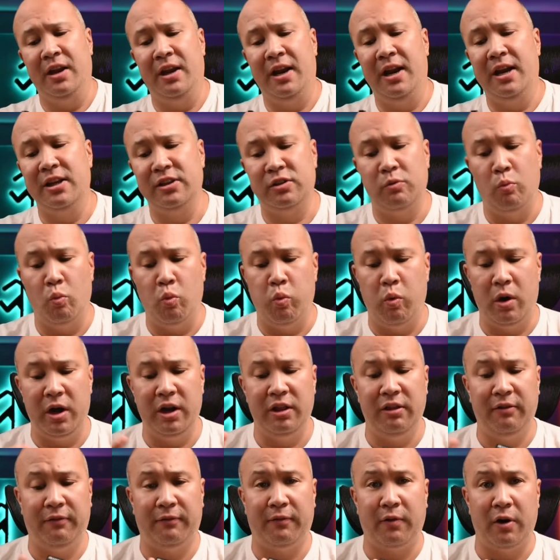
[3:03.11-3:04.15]
It has one in
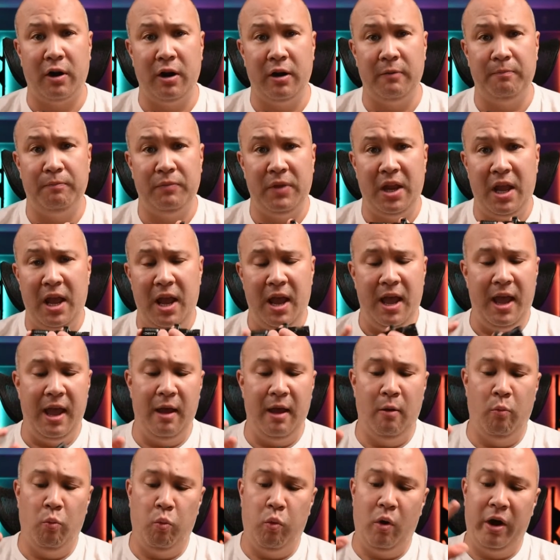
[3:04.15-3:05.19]
the front
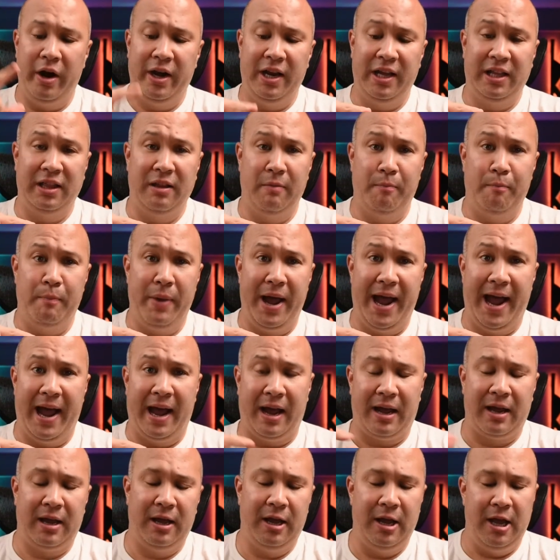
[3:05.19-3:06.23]
and one in the
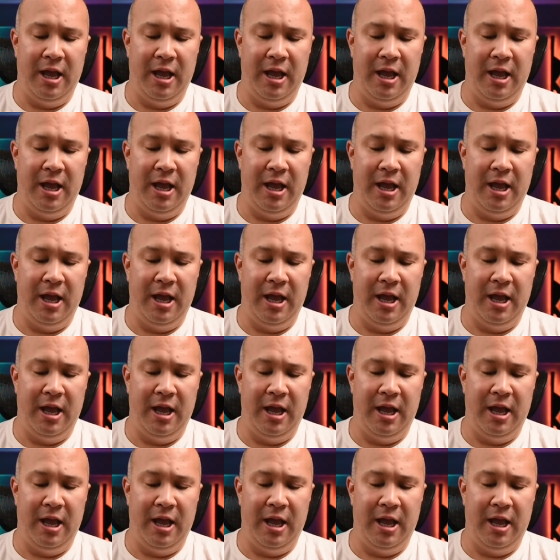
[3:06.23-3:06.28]
back.